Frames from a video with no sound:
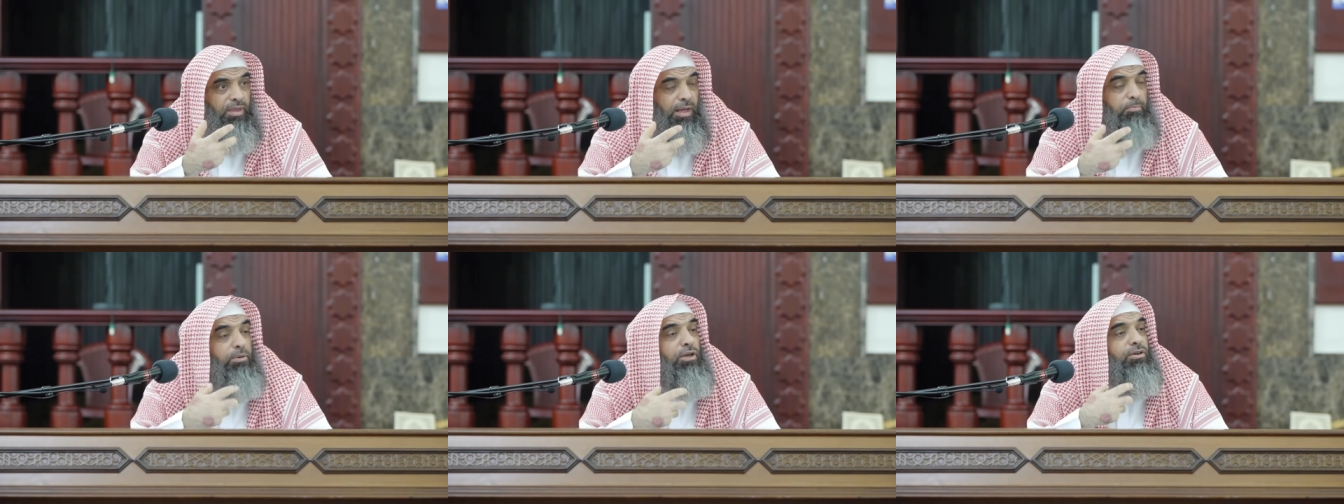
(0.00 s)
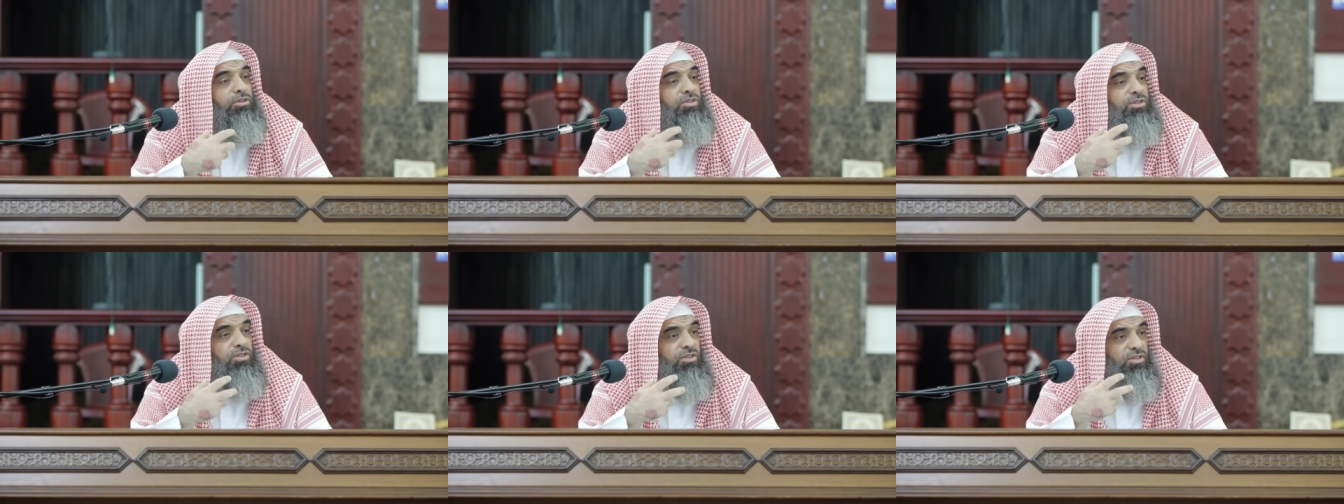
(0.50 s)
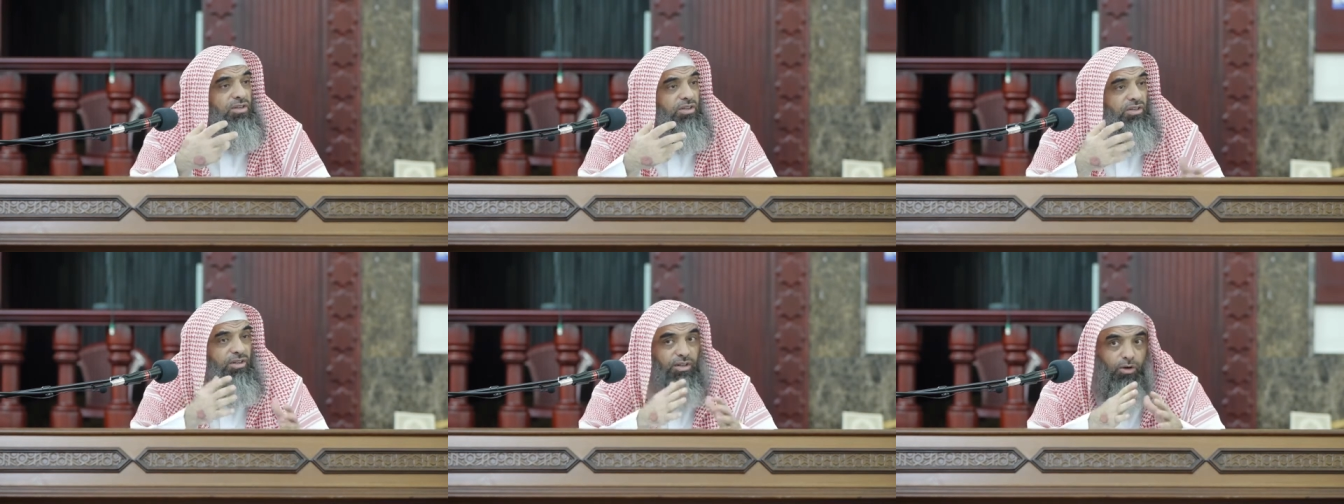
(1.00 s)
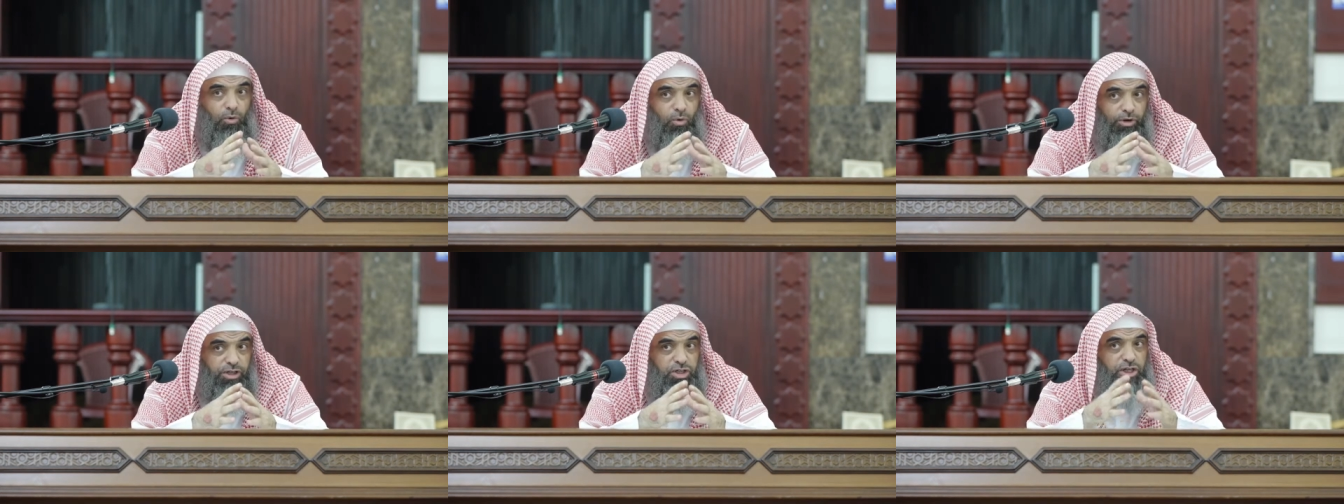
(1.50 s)
appears
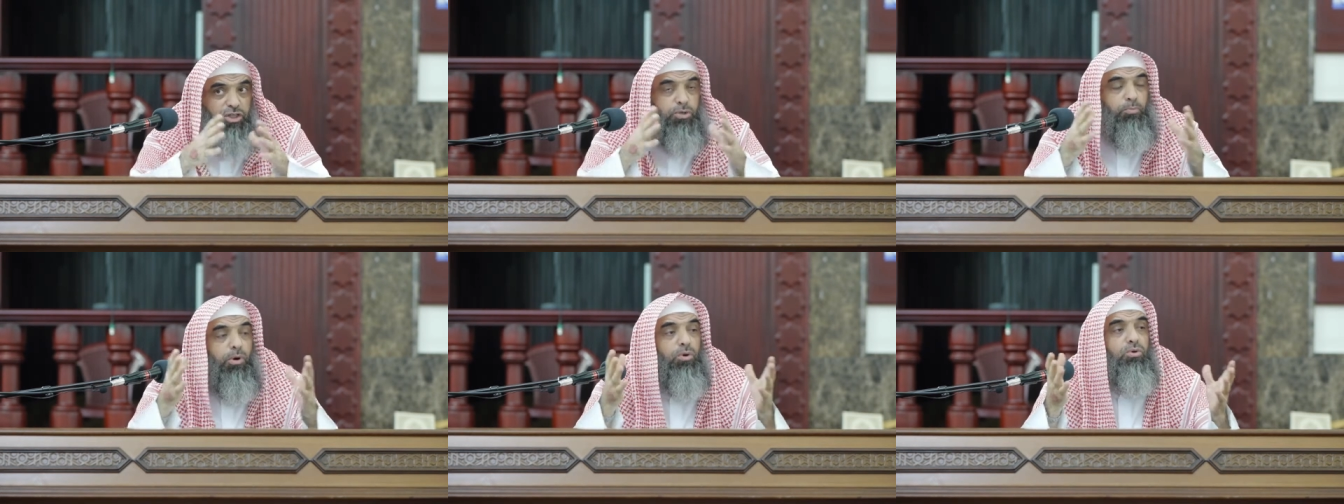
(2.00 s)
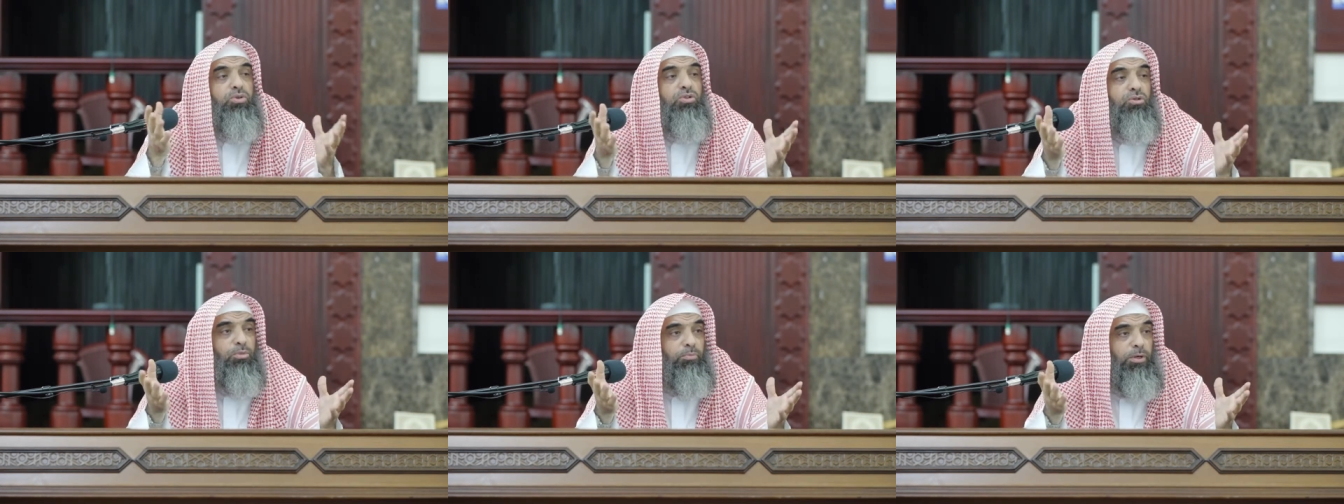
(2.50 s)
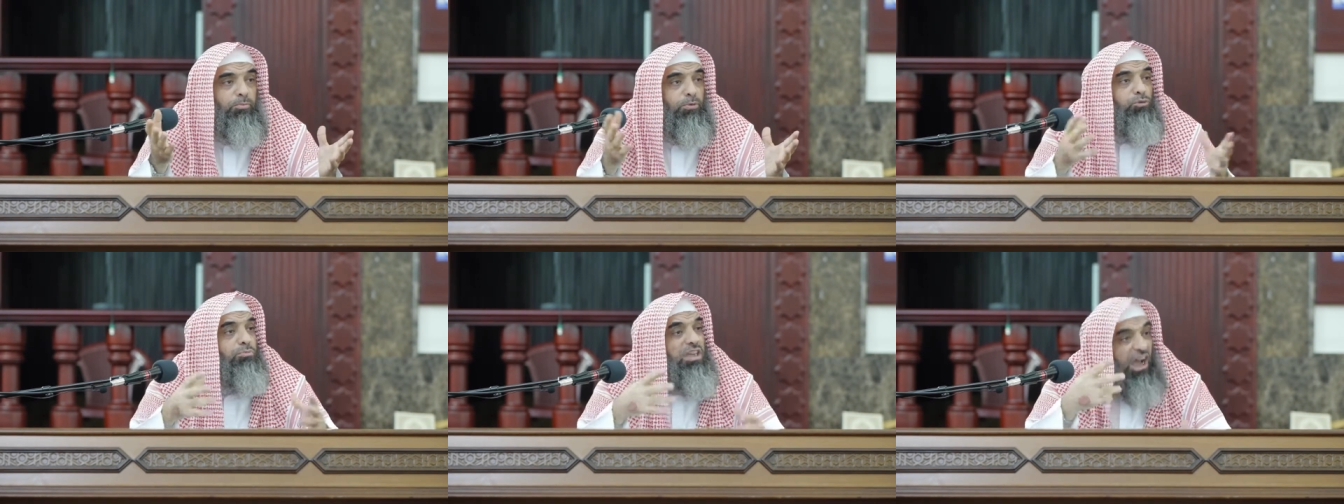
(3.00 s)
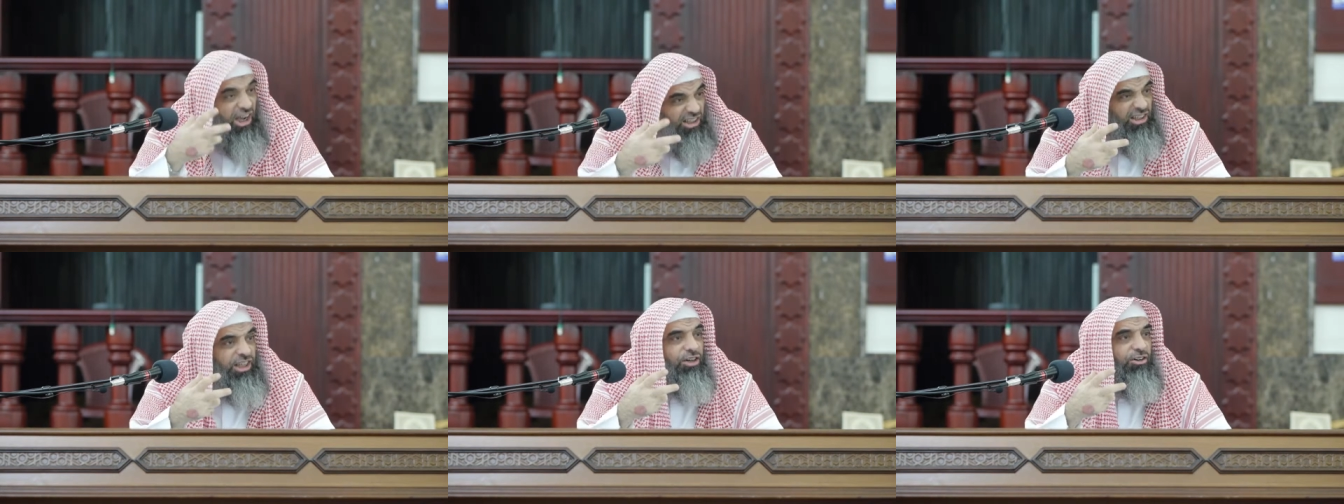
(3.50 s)
or is exposed to people to be
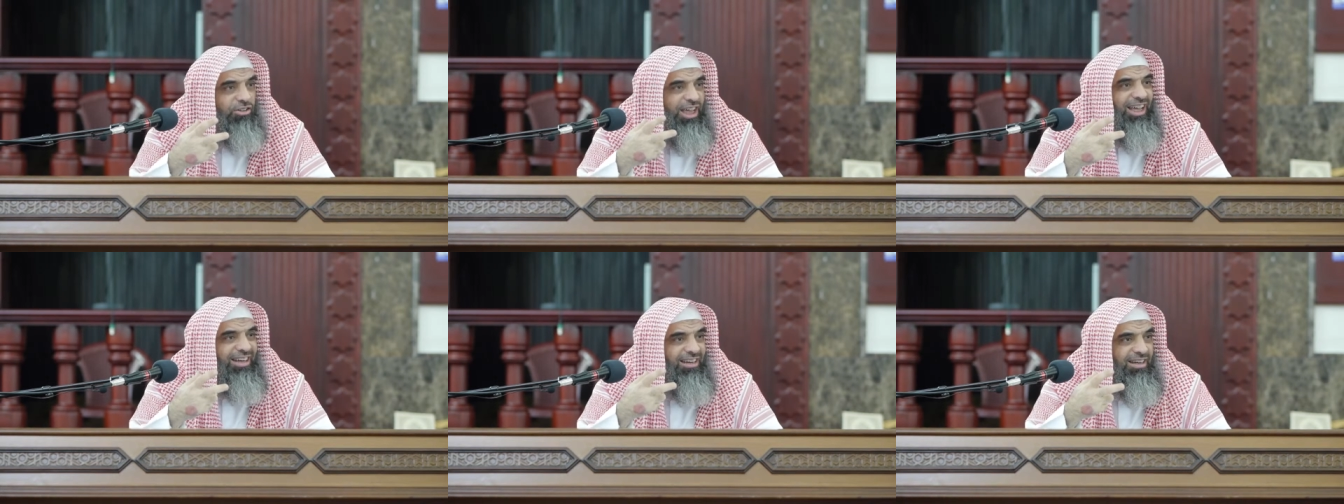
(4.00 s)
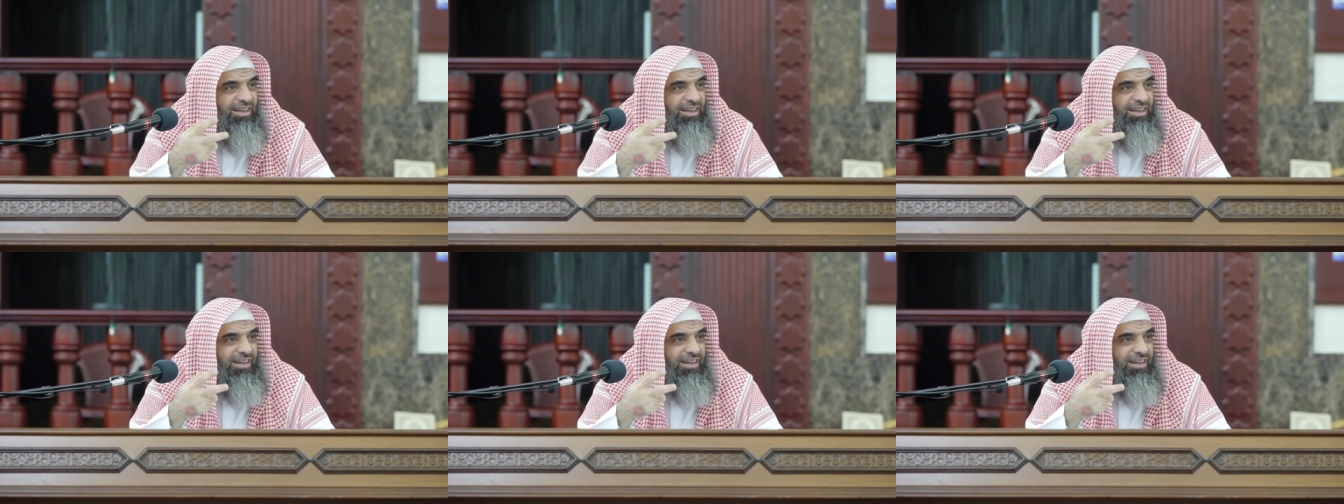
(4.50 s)
uglier than